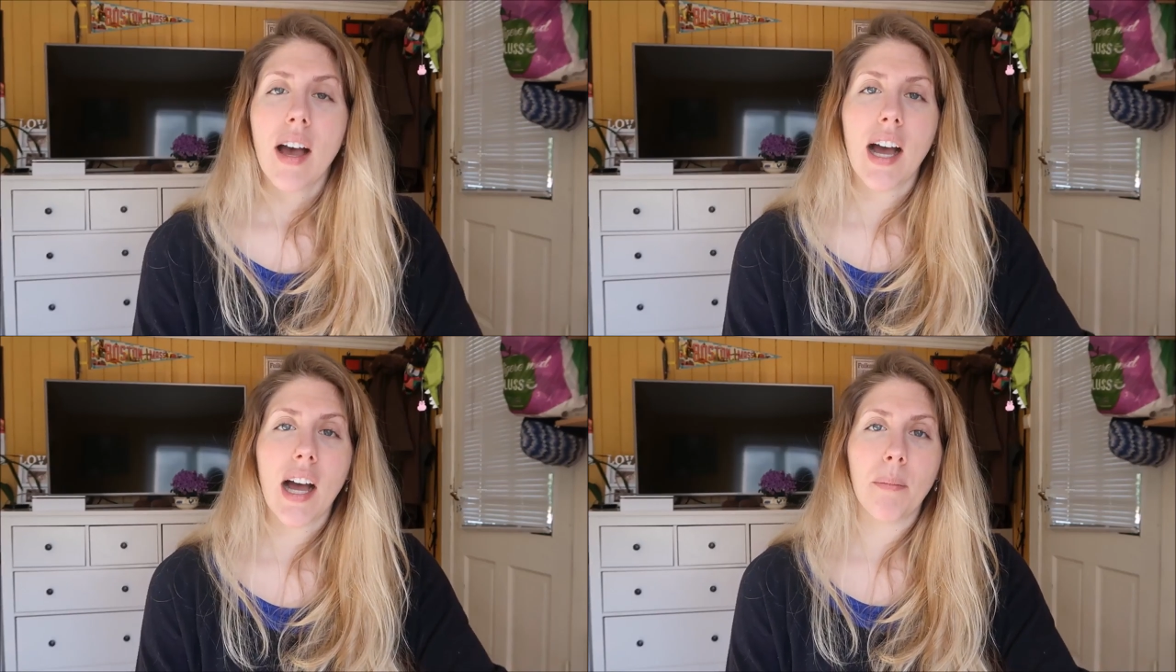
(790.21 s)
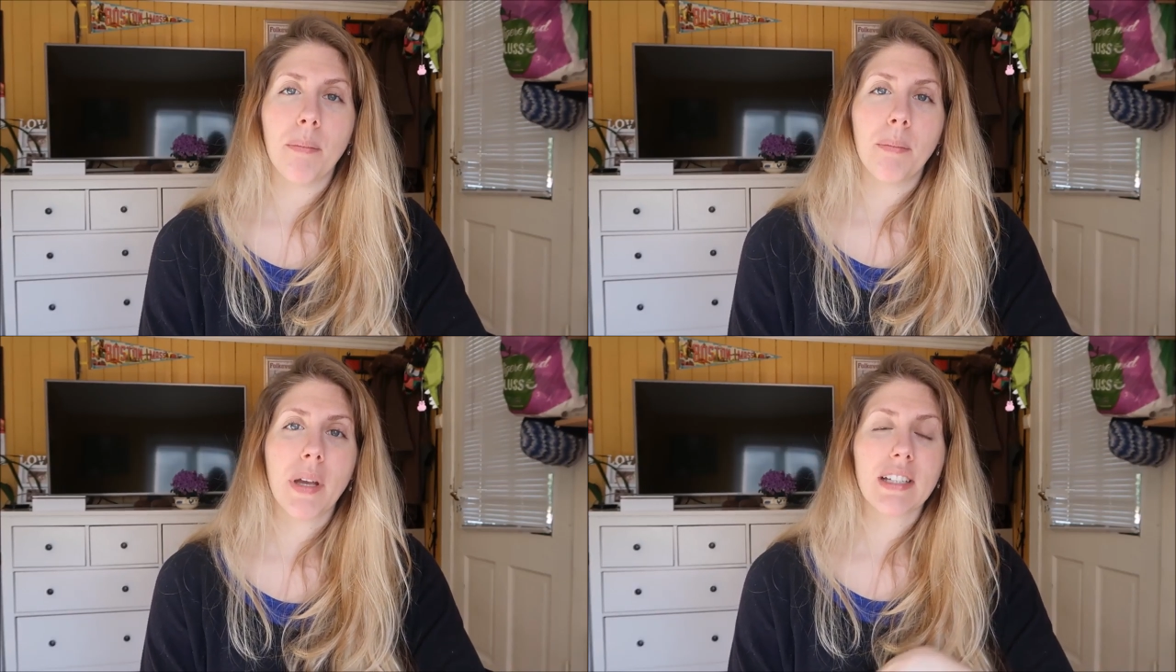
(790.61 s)

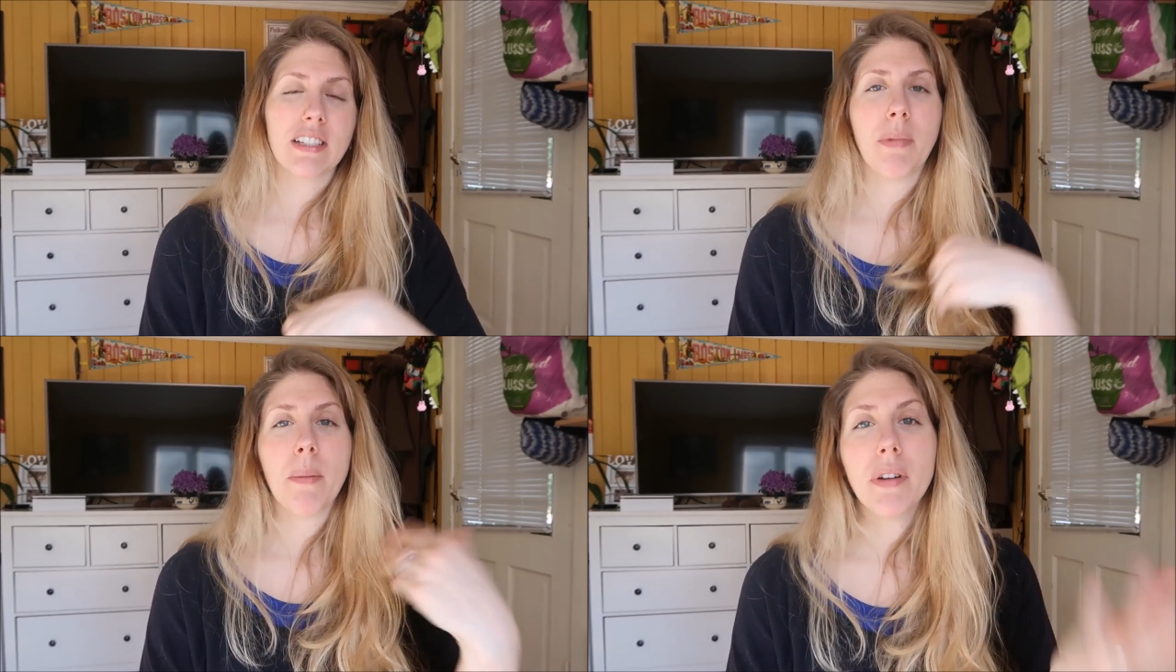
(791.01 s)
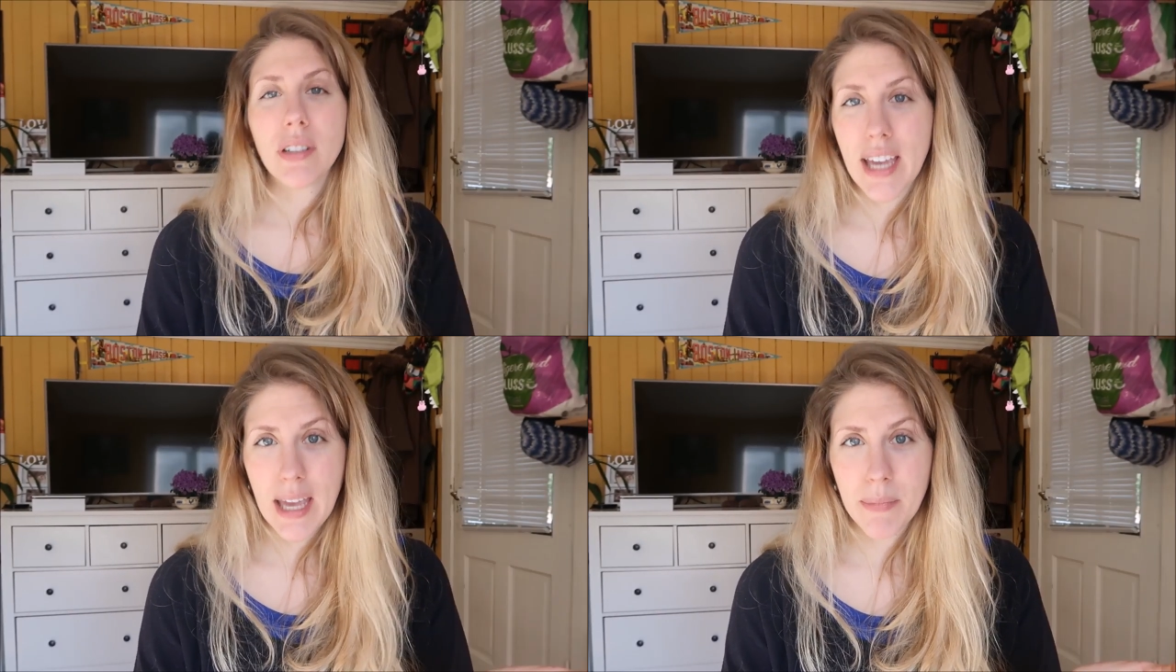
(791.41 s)
Um, because if my
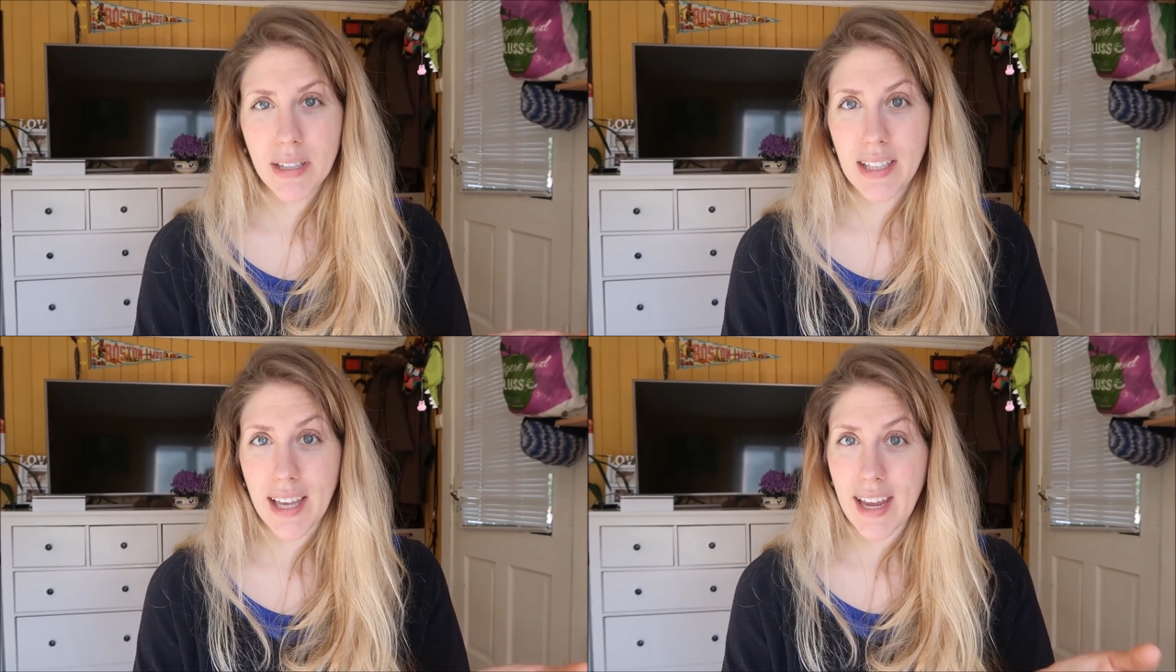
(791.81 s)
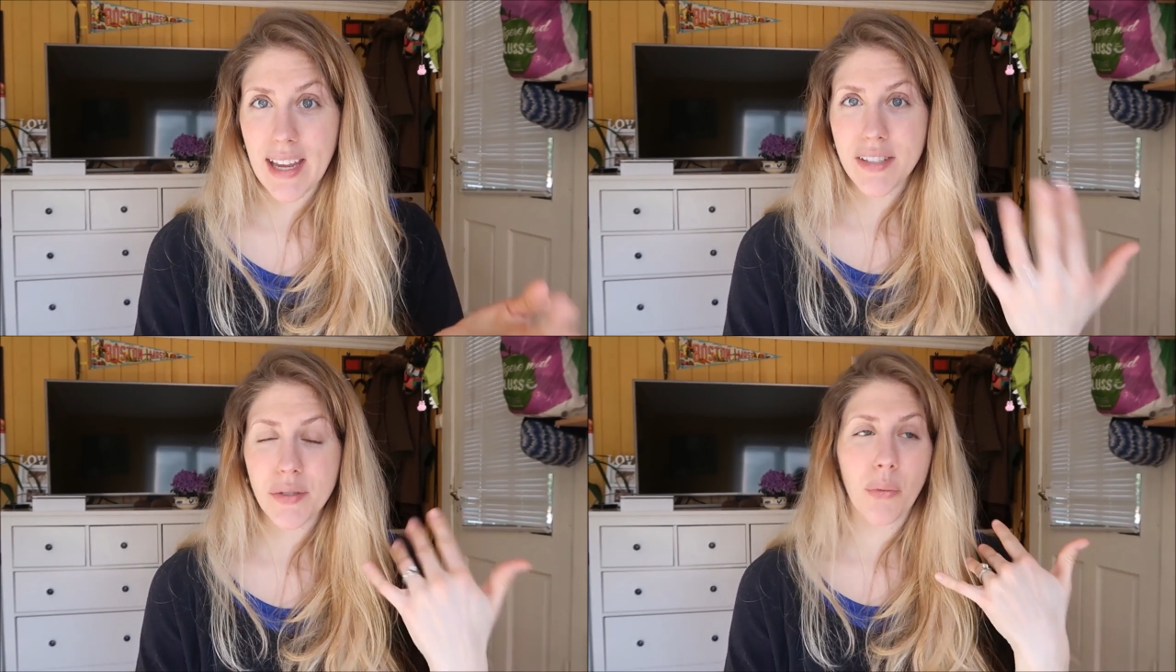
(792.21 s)
milk came in late,